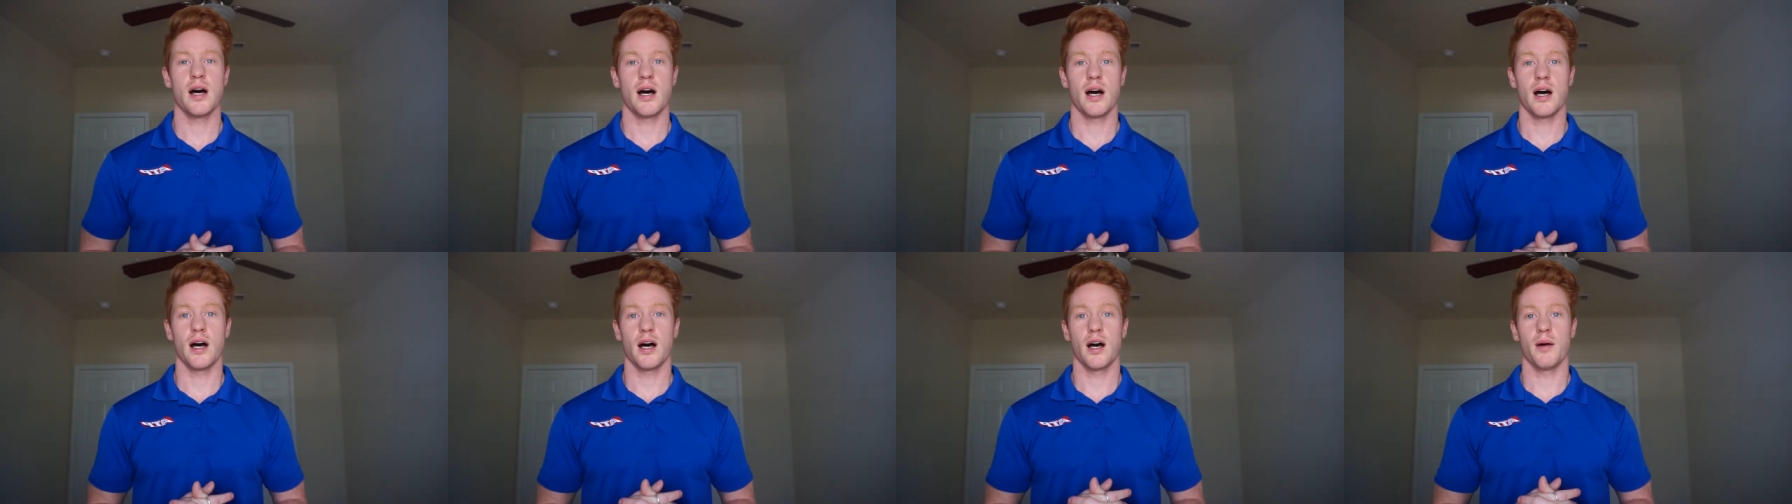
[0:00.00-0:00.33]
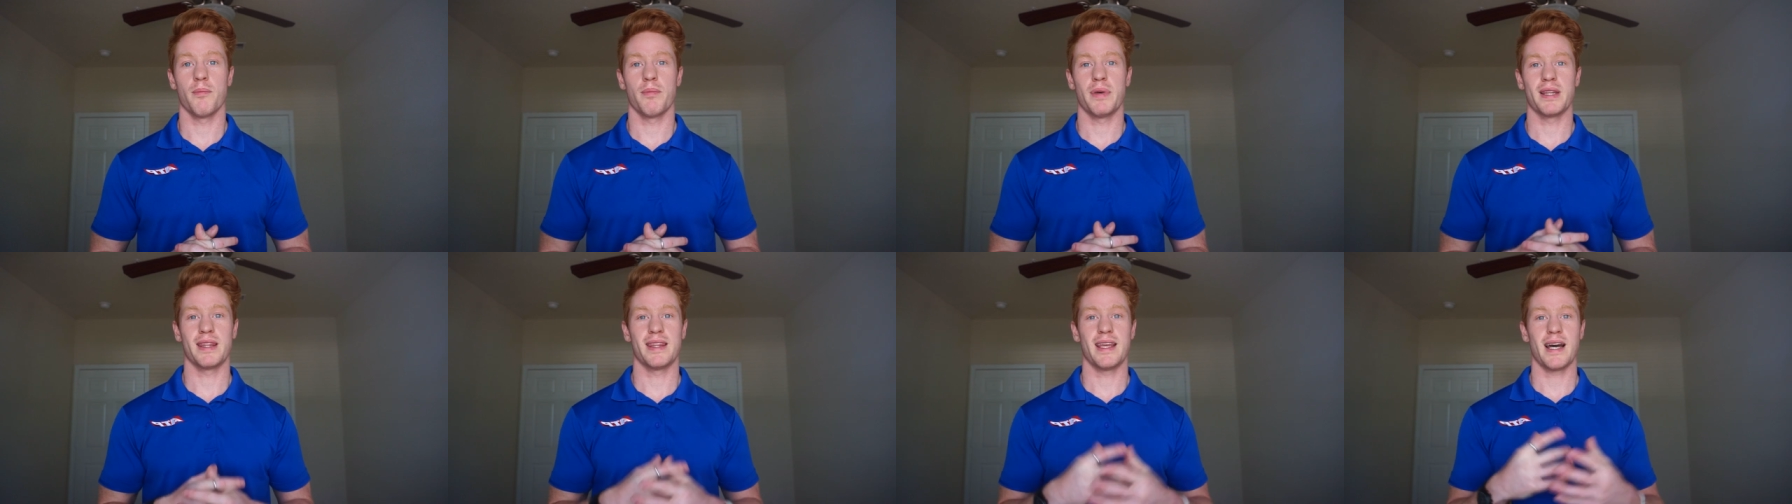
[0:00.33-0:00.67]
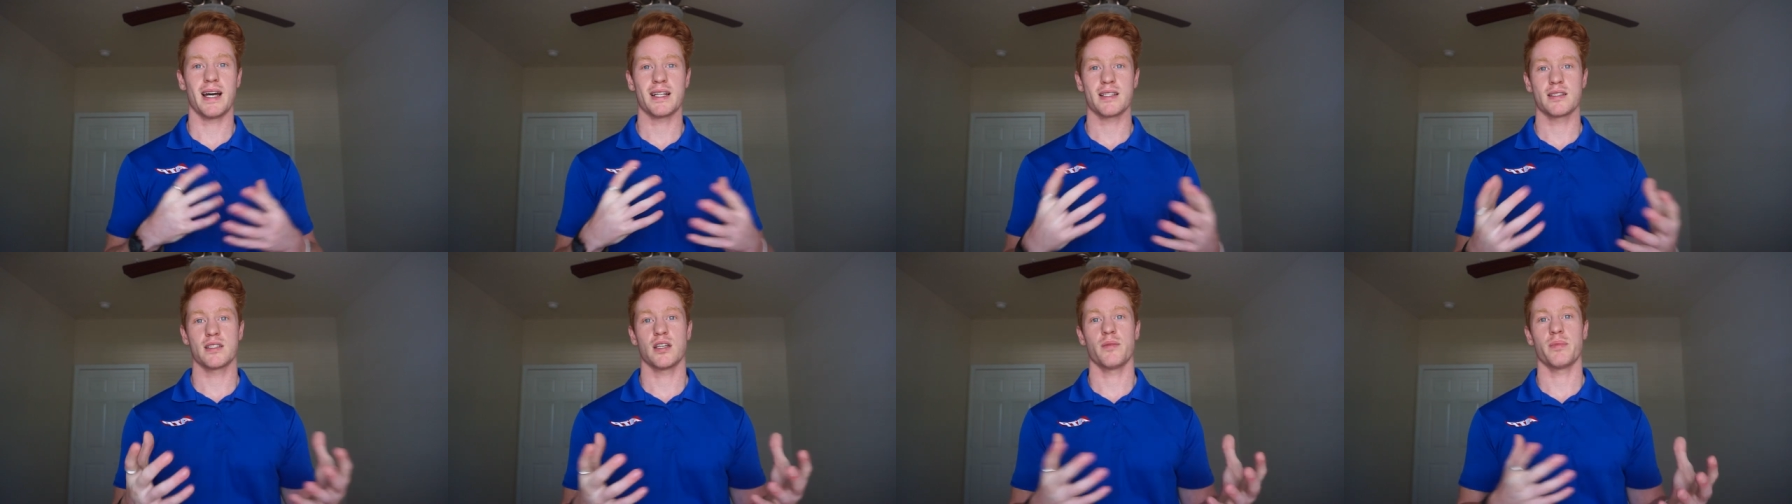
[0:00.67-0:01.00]
Uh, but
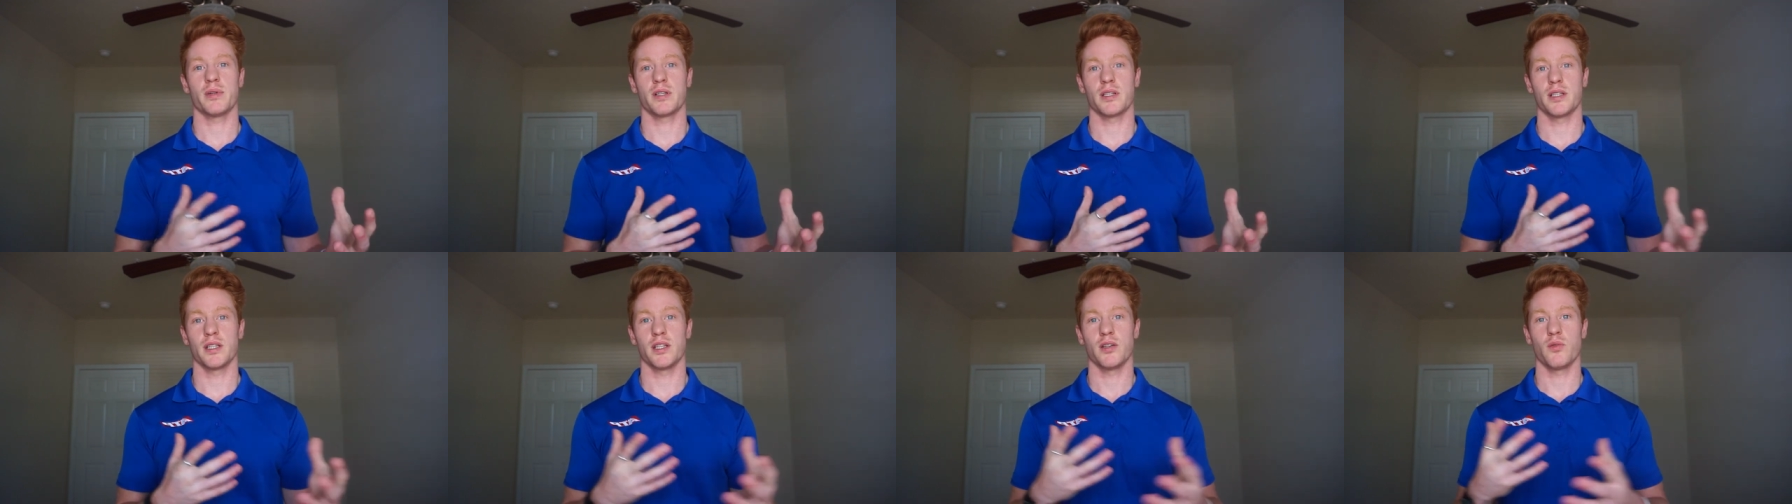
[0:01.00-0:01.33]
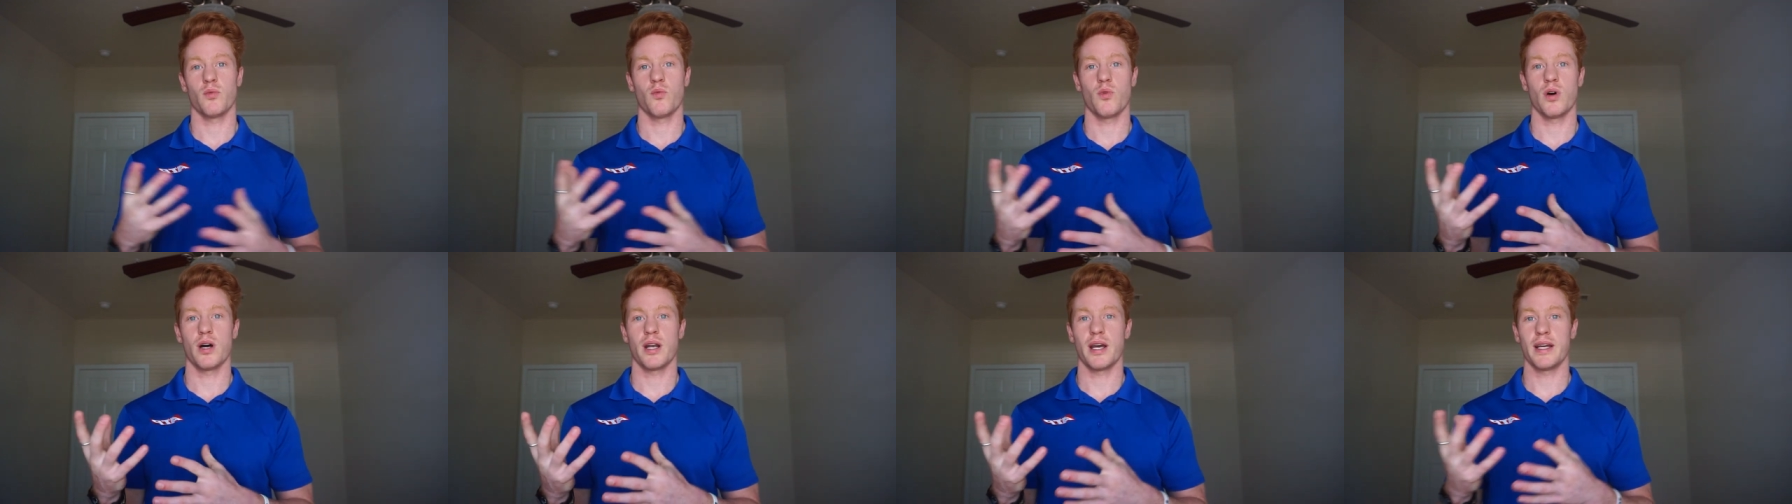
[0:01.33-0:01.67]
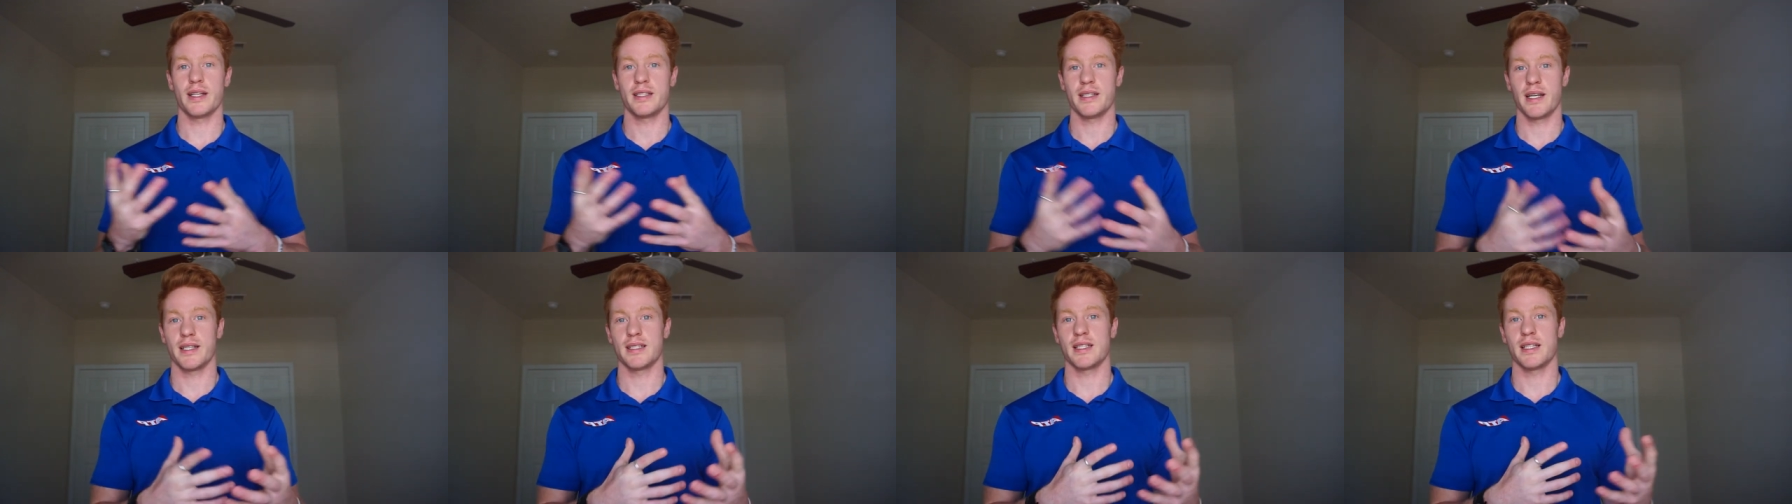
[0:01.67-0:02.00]
that's typically what
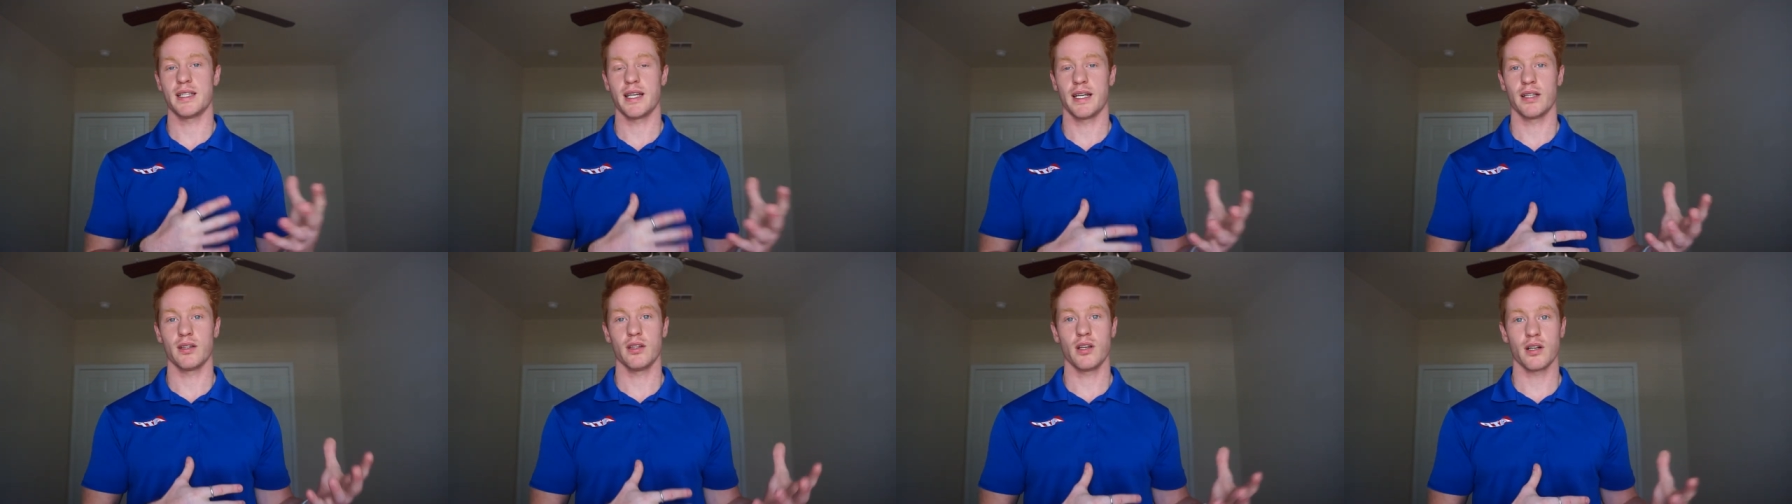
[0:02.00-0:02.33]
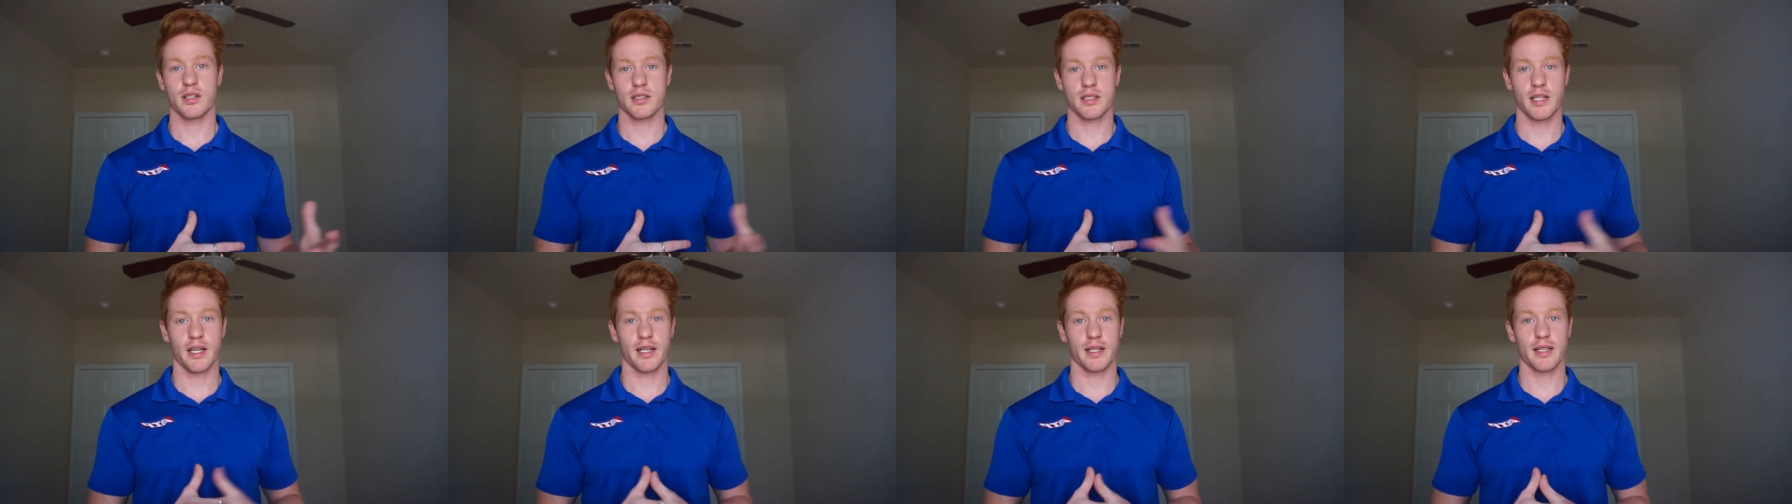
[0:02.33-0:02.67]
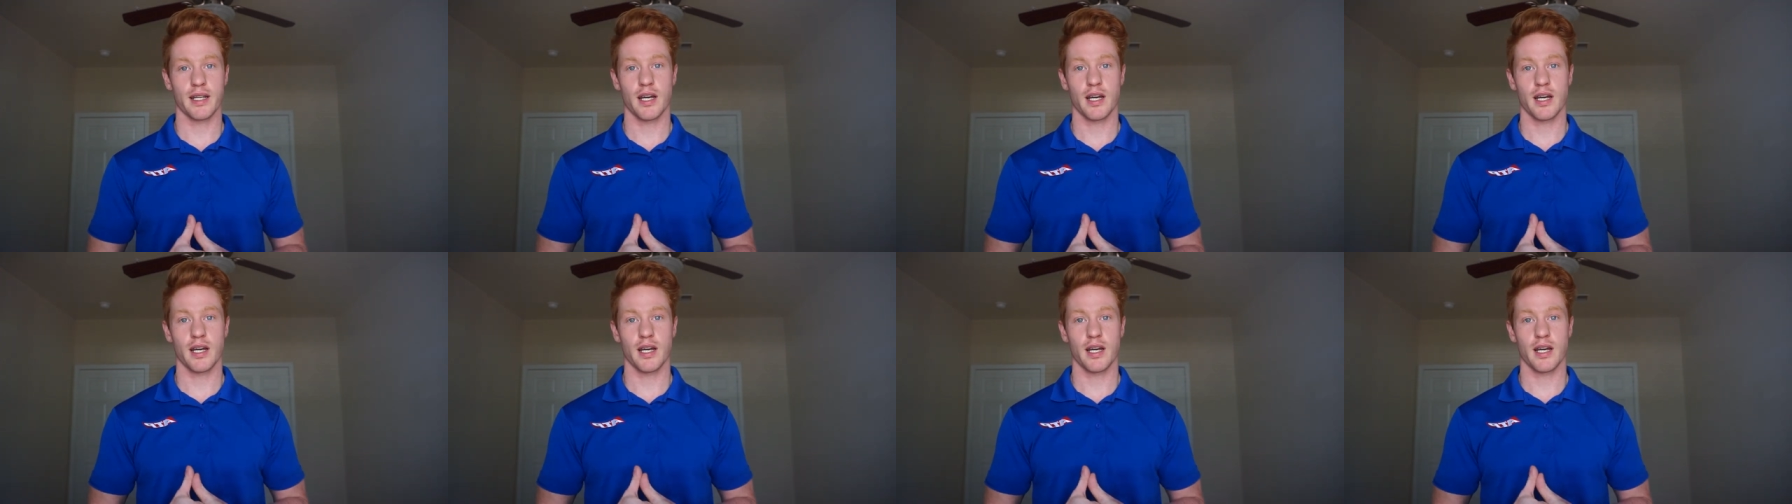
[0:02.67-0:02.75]
a day-to-day looks like.